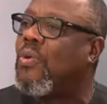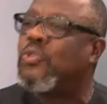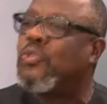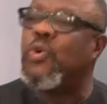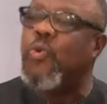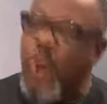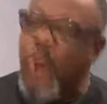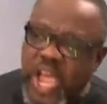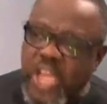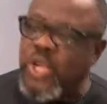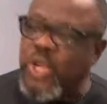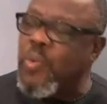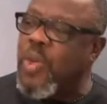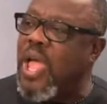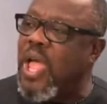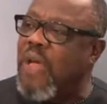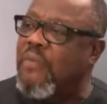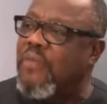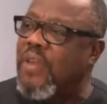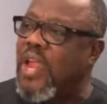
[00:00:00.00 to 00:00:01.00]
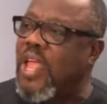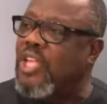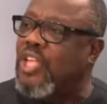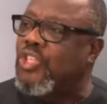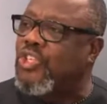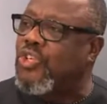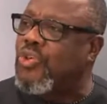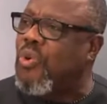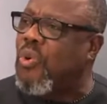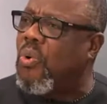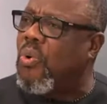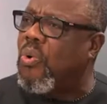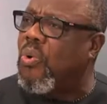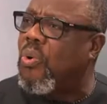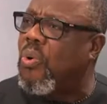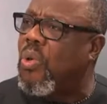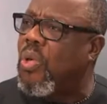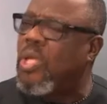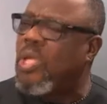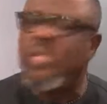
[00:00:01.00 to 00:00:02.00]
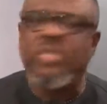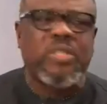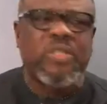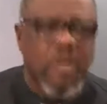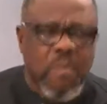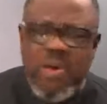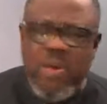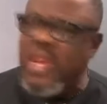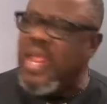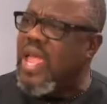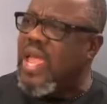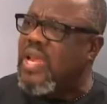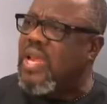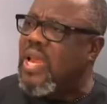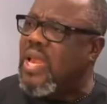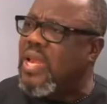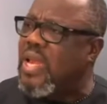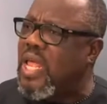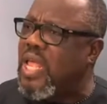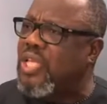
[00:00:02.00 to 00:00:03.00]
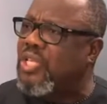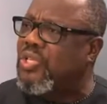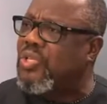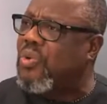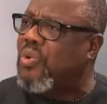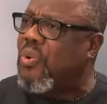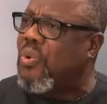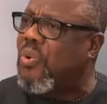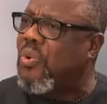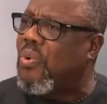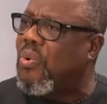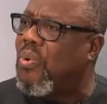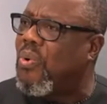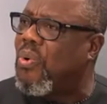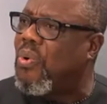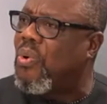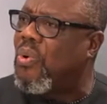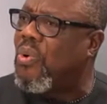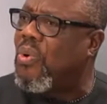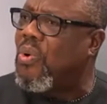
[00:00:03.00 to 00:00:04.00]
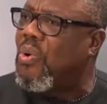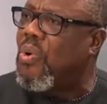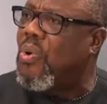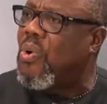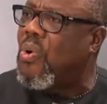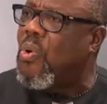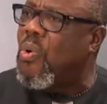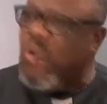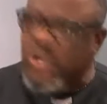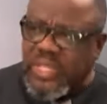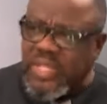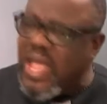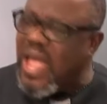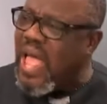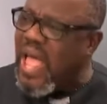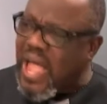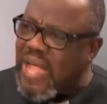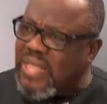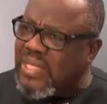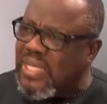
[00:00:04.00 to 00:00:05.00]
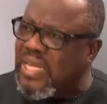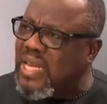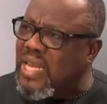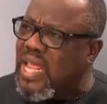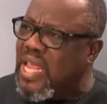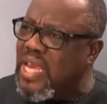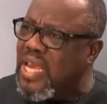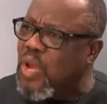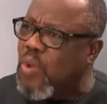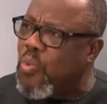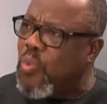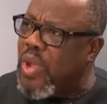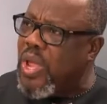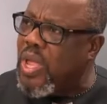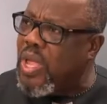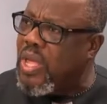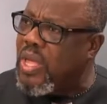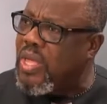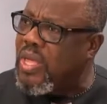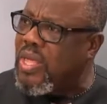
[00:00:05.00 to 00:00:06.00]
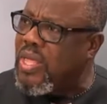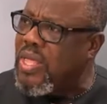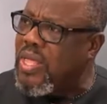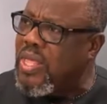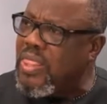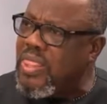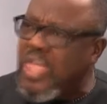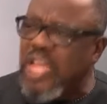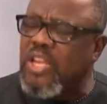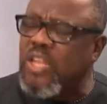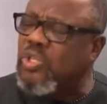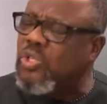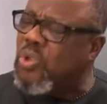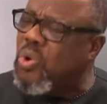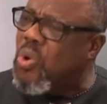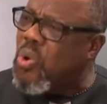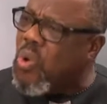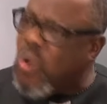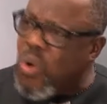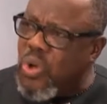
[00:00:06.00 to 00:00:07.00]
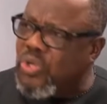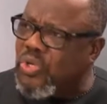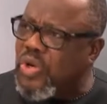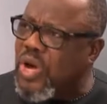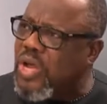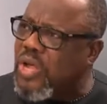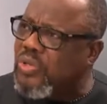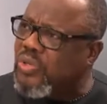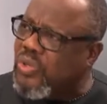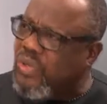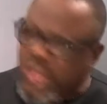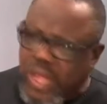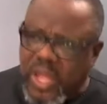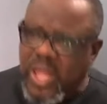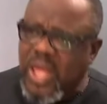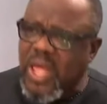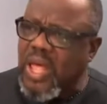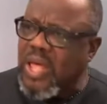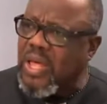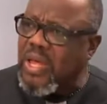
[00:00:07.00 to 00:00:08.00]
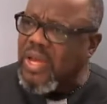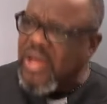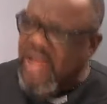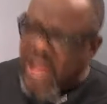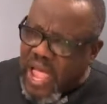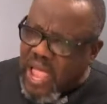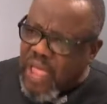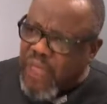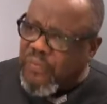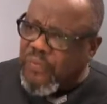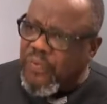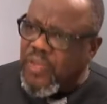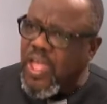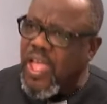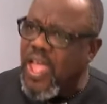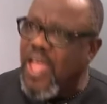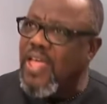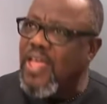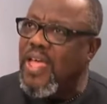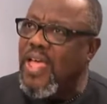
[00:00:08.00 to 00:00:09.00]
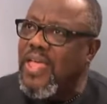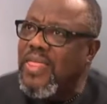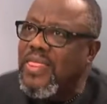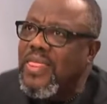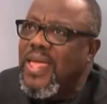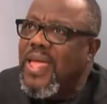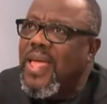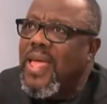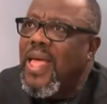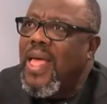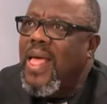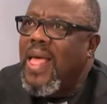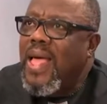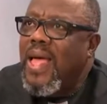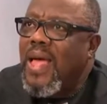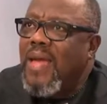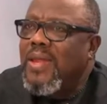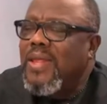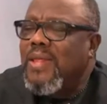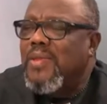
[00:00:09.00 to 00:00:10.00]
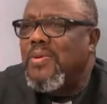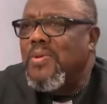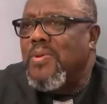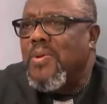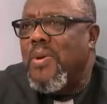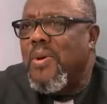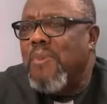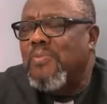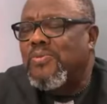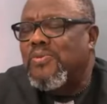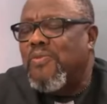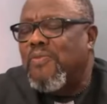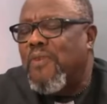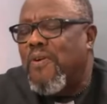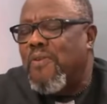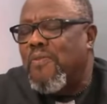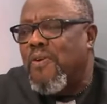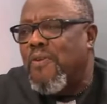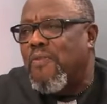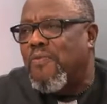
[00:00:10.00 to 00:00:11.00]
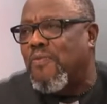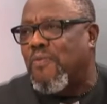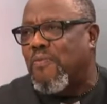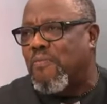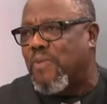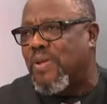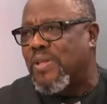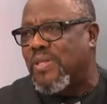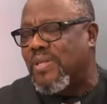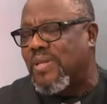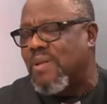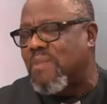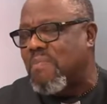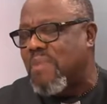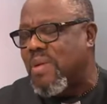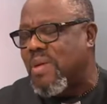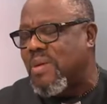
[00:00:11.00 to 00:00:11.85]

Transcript: So why do we have an NGO, somebody heading an NGO, who's acting in a way that is so contrary to the life and the, and the norms of, of, of President